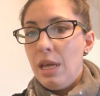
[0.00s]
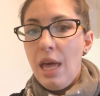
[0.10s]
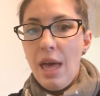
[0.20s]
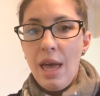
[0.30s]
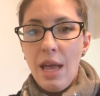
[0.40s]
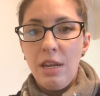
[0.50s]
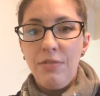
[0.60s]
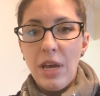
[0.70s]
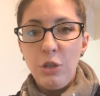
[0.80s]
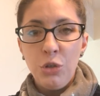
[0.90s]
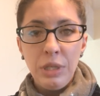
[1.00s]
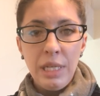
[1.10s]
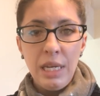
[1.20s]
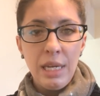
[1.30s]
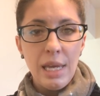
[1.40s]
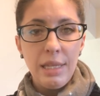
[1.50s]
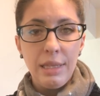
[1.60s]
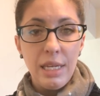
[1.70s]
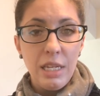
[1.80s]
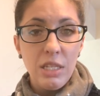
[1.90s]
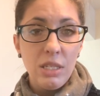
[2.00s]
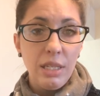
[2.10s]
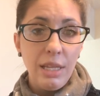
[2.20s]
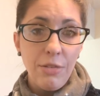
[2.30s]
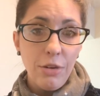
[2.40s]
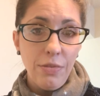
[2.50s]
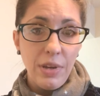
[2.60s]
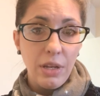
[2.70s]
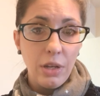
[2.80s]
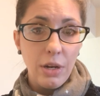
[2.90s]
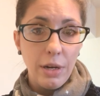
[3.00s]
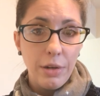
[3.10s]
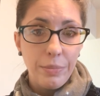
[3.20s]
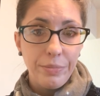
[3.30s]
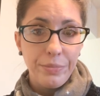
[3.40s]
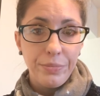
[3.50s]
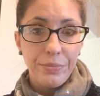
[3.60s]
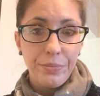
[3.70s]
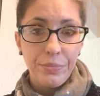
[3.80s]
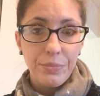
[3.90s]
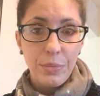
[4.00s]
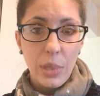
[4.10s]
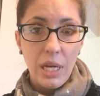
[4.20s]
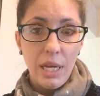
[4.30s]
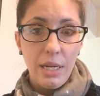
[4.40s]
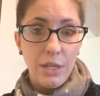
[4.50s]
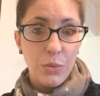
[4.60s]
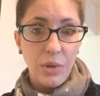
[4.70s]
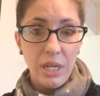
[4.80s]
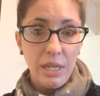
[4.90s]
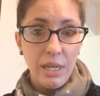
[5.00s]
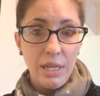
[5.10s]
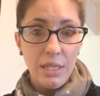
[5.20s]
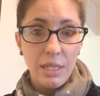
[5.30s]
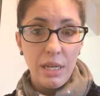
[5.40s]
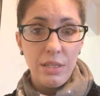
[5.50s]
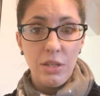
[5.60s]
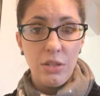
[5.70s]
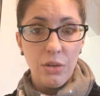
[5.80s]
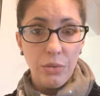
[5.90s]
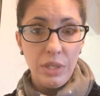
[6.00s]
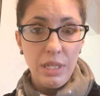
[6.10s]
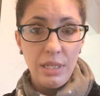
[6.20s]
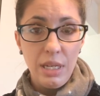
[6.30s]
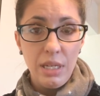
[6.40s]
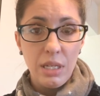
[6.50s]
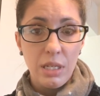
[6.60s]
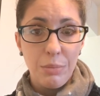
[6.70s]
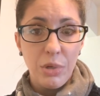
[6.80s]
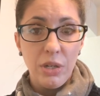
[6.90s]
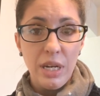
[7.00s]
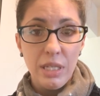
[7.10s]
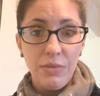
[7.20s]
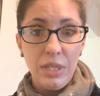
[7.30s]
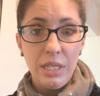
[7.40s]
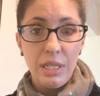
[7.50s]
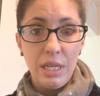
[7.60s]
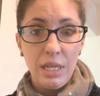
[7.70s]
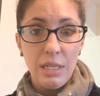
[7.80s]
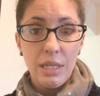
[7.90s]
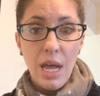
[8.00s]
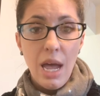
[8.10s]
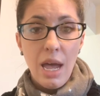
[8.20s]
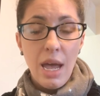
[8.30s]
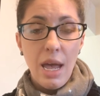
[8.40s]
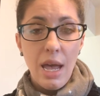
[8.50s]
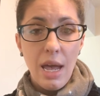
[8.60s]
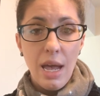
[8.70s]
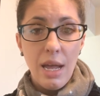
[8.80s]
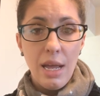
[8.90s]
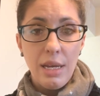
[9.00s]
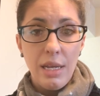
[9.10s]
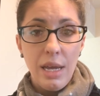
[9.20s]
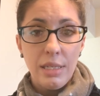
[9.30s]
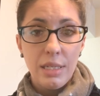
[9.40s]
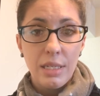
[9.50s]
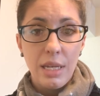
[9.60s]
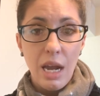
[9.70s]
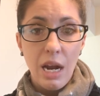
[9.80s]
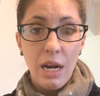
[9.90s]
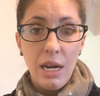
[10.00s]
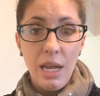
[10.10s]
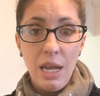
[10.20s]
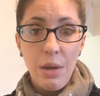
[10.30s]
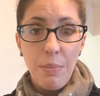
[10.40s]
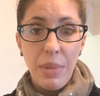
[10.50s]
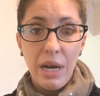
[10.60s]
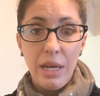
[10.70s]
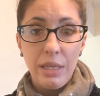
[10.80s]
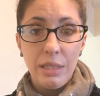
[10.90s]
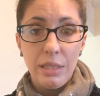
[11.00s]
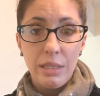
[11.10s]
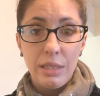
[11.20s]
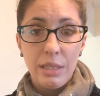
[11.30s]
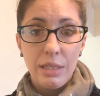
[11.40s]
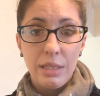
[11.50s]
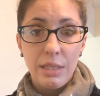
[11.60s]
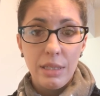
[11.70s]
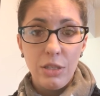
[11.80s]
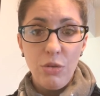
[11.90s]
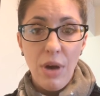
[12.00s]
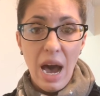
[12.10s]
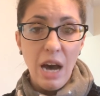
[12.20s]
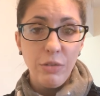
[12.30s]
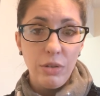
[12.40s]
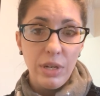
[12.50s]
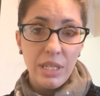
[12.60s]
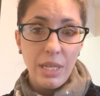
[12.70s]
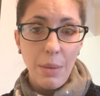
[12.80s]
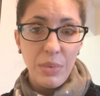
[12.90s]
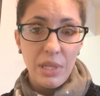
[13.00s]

And eventually, it leads to liver failure. It is what it is. It's its own disease. It's a progressive disease, and it's scary, but you have to accept